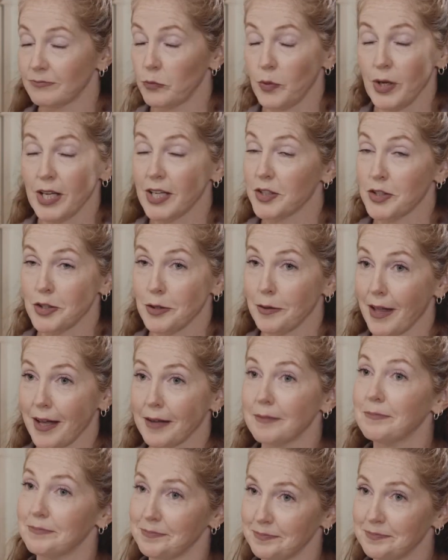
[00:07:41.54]
We can do
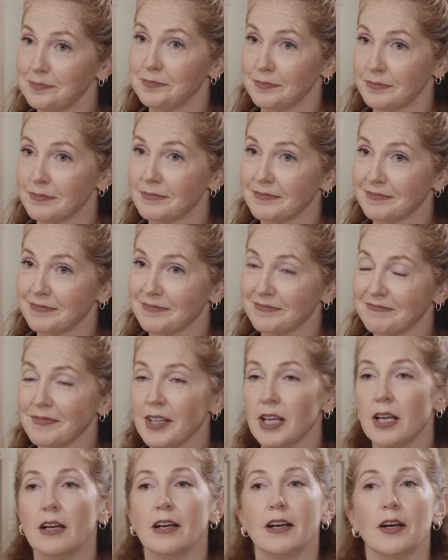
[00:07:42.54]
that.
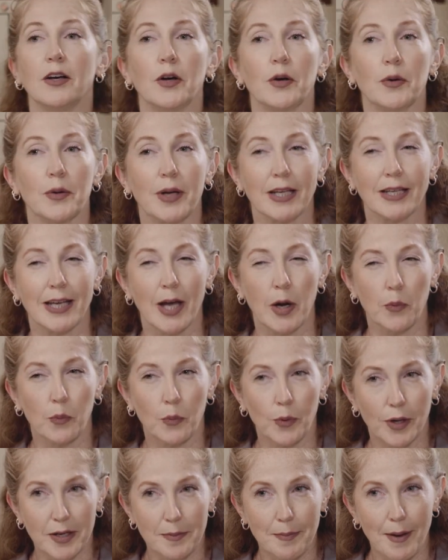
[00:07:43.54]
Okay, now
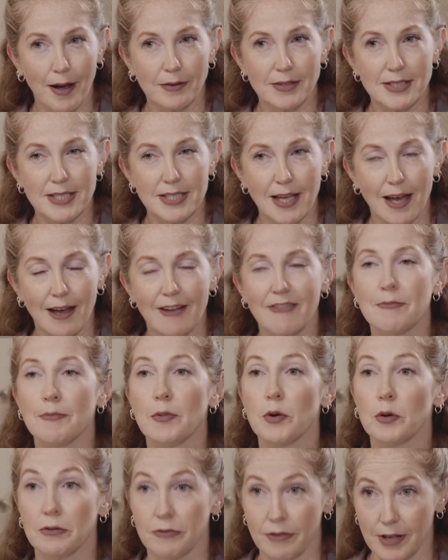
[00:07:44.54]
what about staff
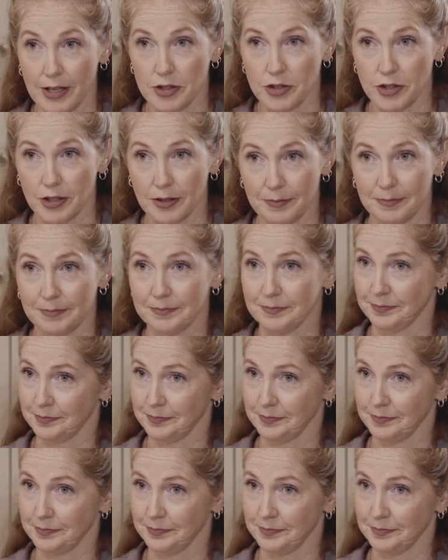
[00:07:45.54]
motivation?